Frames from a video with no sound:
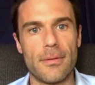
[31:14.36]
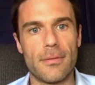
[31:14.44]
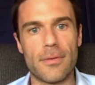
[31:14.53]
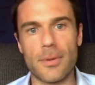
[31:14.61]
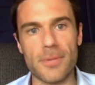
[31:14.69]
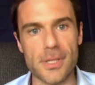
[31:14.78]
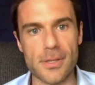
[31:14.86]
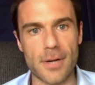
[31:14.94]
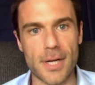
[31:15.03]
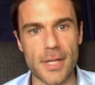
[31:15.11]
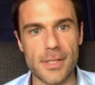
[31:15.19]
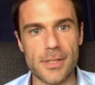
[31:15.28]
from this
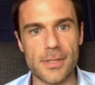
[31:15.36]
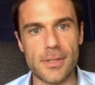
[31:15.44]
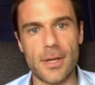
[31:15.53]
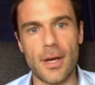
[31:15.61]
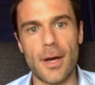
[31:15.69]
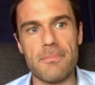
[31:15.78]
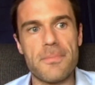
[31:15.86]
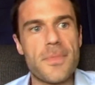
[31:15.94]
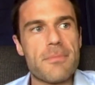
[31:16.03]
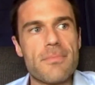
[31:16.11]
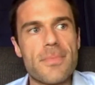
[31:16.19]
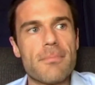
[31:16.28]
crisis.
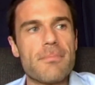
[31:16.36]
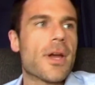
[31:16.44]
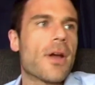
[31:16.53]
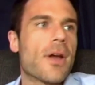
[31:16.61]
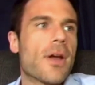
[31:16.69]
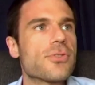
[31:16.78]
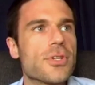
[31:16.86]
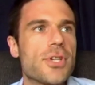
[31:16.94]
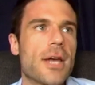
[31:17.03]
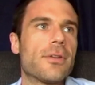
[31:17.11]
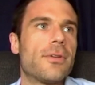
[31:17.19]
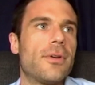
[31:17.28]
The cost
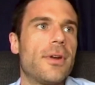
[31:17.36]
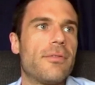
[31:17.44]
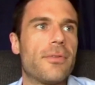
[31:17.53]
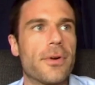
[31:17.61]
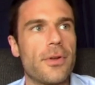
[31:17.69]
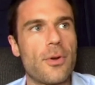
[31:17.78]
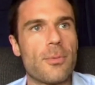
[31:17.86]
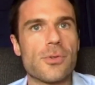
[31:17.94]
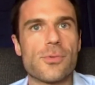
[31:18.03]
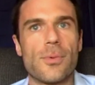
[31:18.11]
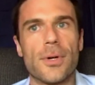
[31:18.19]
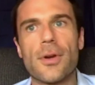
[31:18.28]
trajectory for
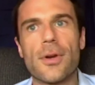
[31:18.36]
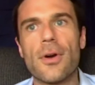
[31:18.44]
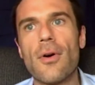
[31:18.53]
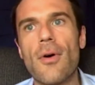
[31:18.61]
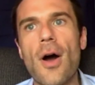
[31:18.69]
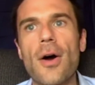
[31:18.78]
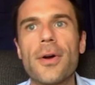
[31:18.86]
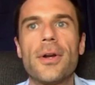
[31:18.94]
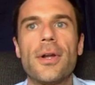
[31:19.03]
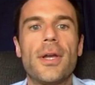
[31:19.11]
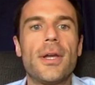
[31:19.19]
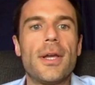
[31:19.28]
renewables will go
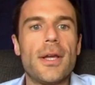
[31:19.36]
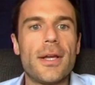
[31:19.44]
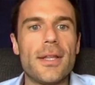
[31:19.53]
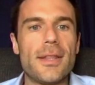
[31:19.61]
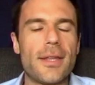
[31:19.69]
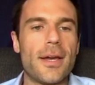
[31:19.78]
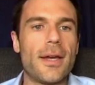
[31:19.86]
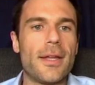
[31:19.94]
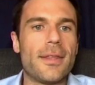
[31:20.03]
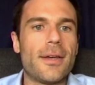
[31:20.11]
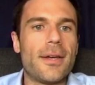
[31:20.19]
on. The